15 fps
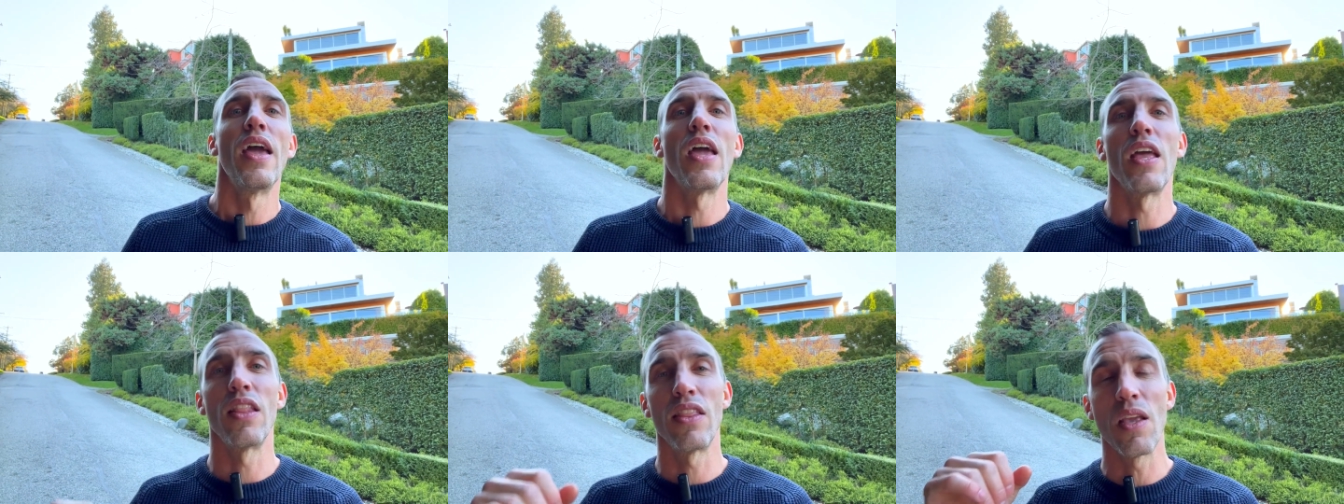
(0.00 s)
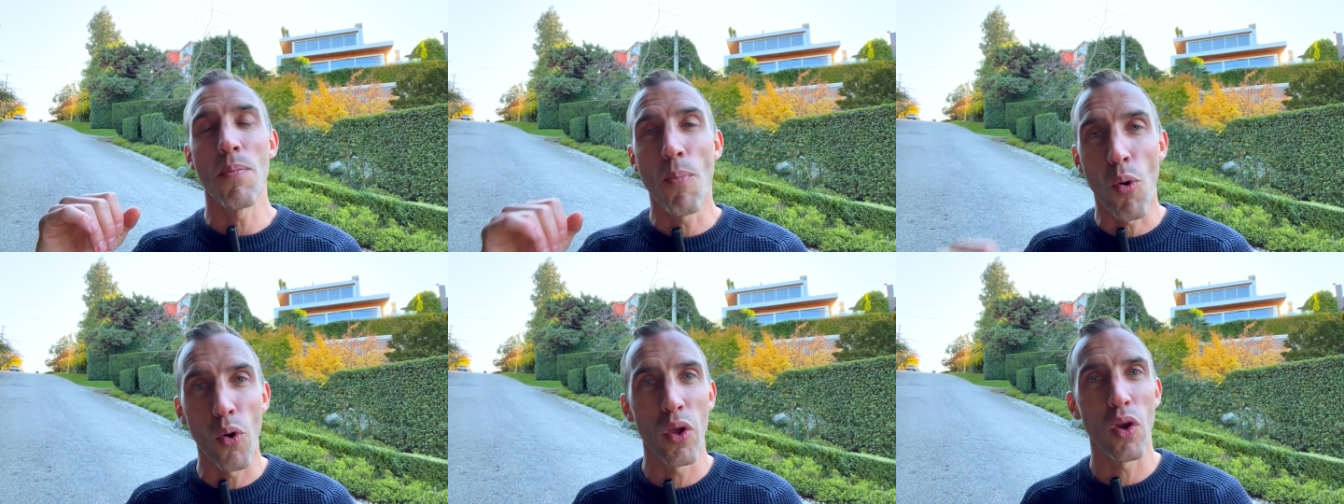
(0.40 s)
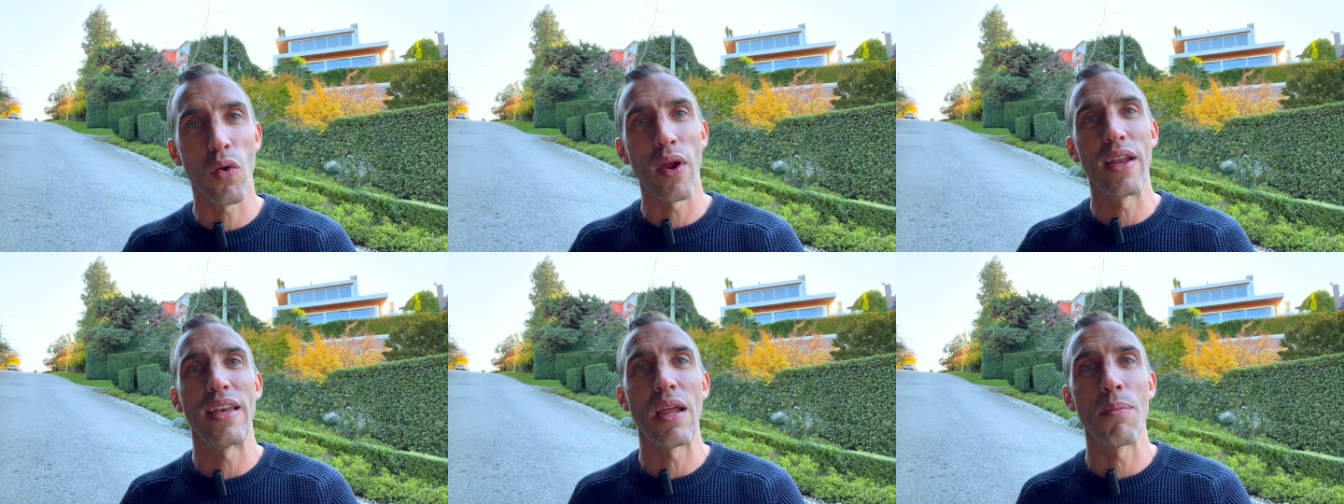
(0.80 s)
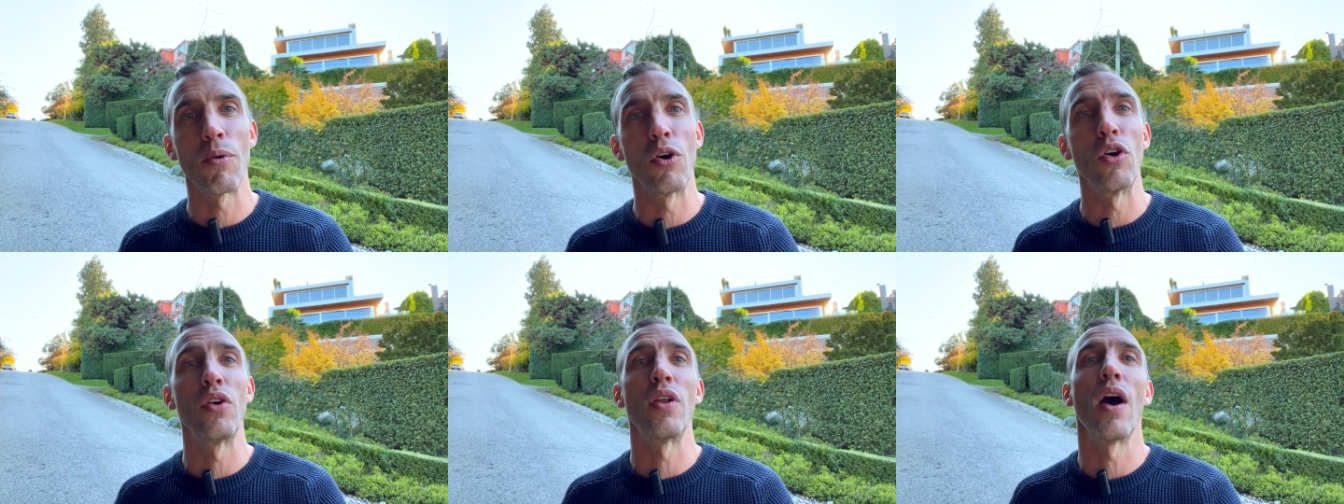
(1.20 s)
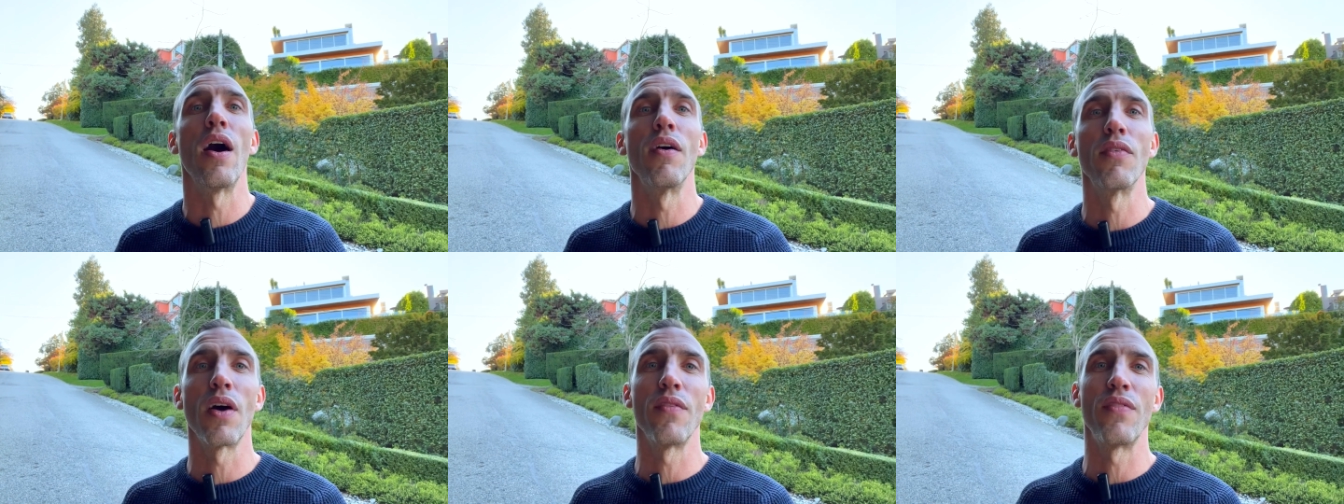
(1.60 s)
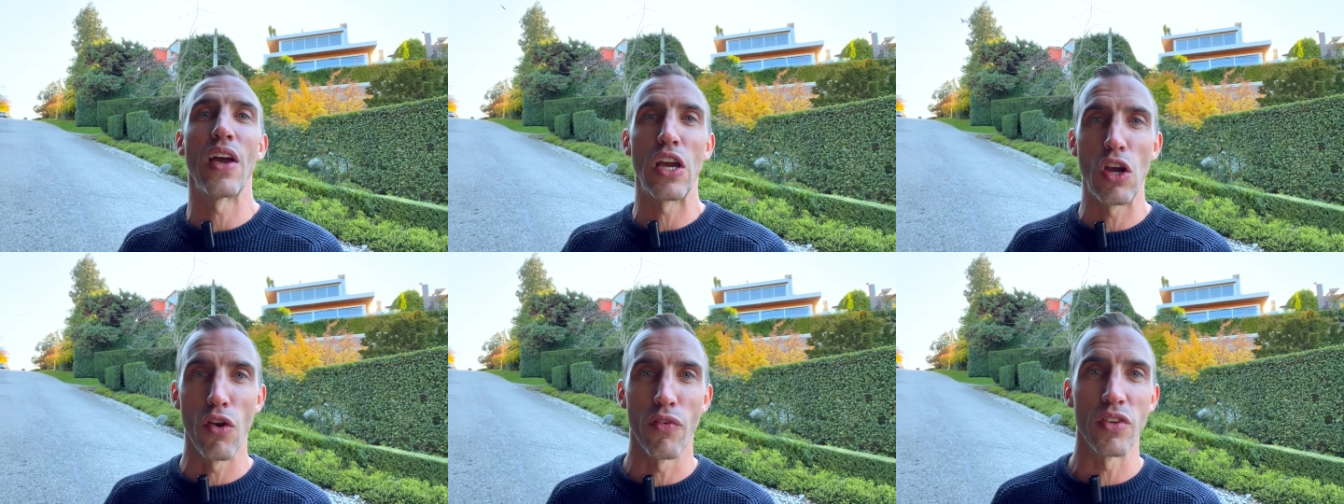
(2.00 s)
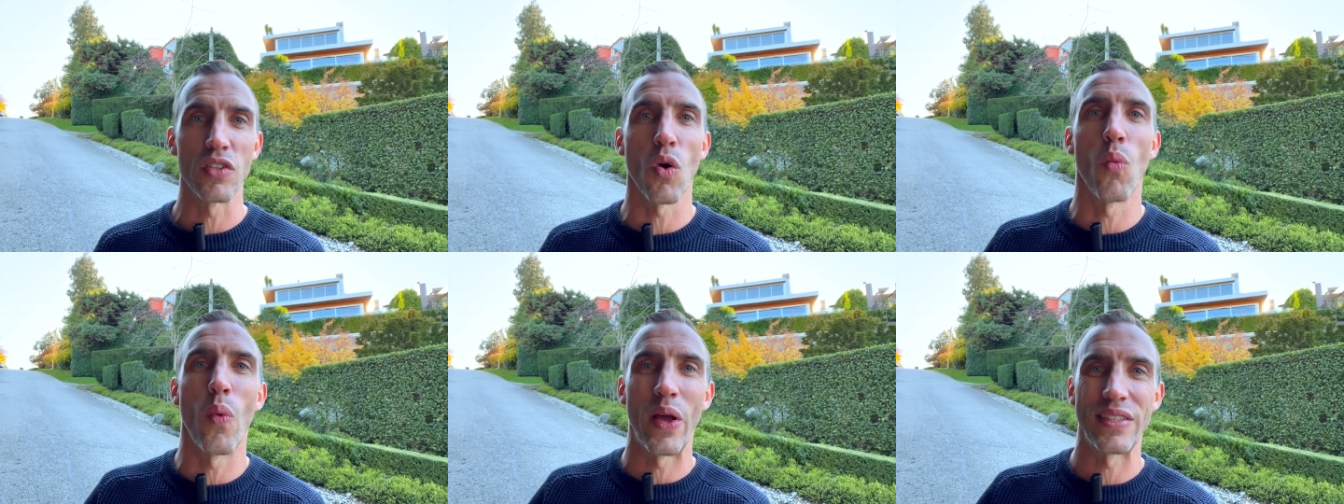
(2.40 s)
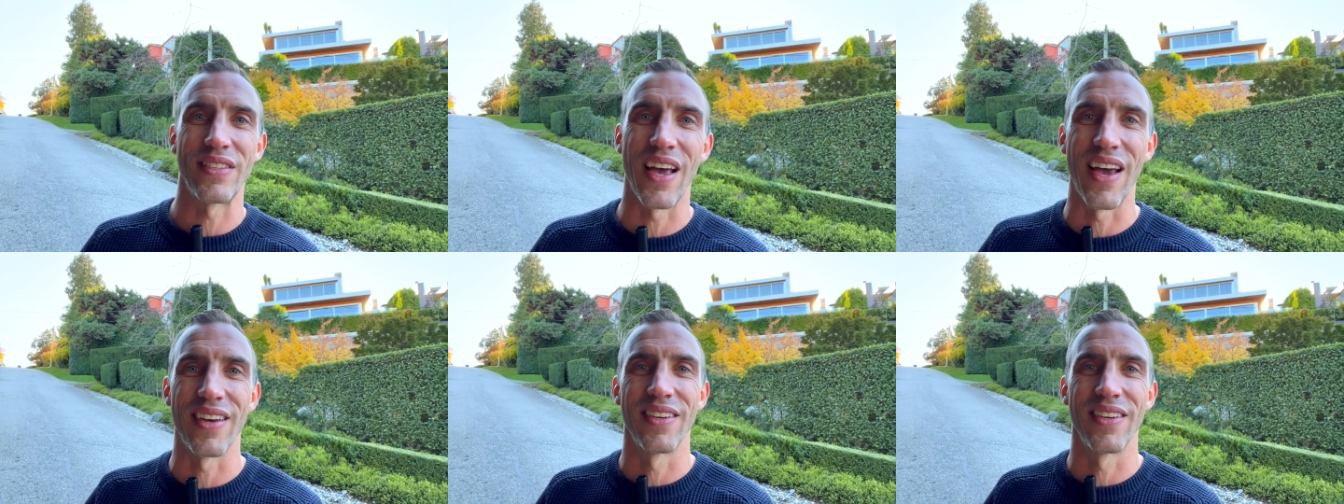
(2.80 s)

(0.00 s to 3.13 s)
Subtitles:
in the Point Grey neighborhood of Vancouver's west side.